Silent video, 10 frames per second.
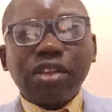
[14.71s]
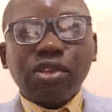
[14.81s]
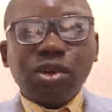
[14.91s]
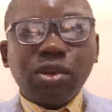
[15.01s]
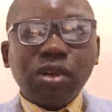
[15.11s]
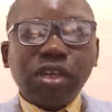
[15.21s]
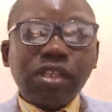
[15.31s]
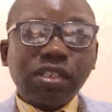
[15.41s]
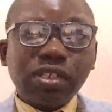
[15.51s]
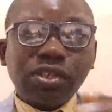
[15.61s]
and
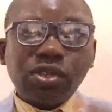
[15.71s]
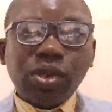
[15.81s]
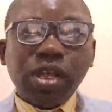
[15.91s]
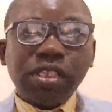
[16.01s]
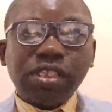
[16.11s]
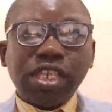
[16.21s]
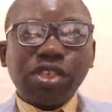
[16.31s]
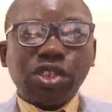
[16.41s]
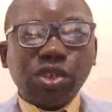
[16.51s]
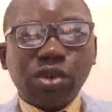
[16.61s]
sometimes is the
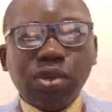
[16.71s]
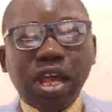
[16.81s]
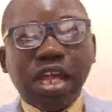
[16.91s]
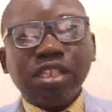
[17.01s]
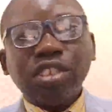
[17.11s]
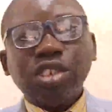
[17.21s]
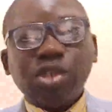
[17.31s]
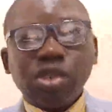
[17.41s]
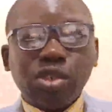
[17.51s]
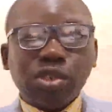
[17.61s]
only part a
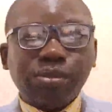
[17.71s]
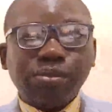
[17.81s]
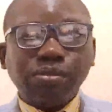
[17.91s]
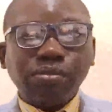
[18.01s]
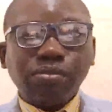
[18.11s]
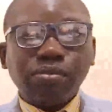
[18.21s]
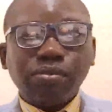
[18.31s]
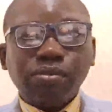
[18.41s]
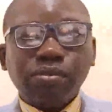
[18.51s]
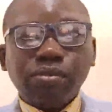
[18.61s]
reviewer or
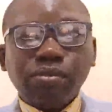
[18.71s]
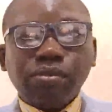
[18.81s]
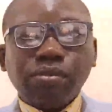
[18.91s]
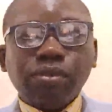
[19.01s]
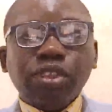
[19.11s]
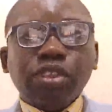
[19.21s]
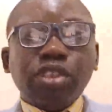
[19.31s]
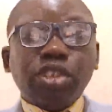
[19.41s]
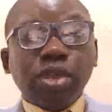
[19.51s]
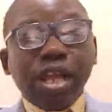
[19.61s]
reader will read